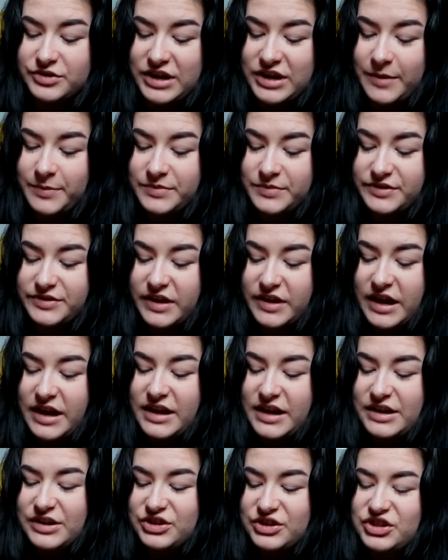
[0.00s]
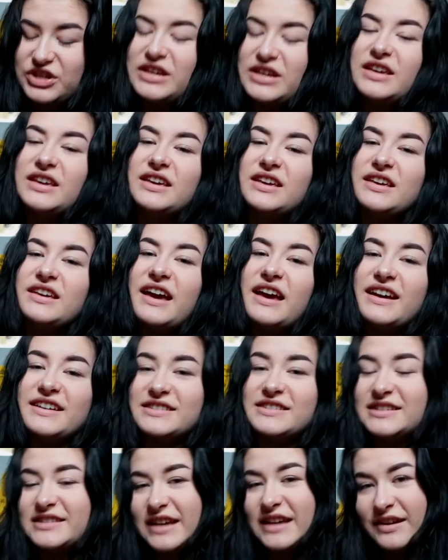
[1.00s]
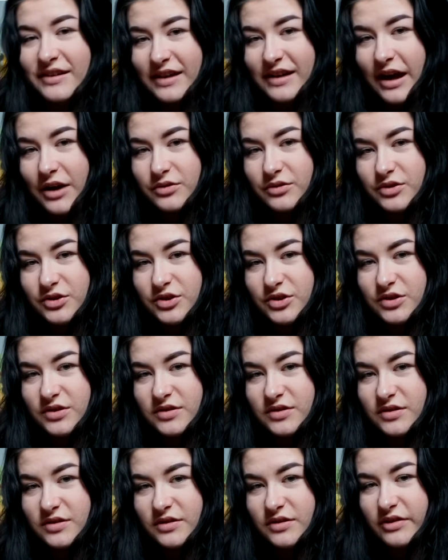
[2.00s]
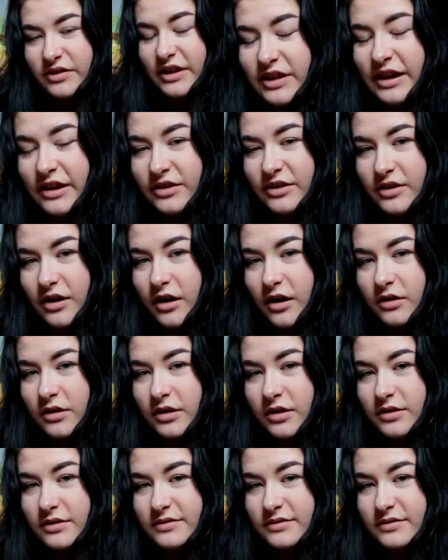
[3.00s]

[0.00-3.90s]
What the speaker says: gems, she has to stay on the couch, like a dog.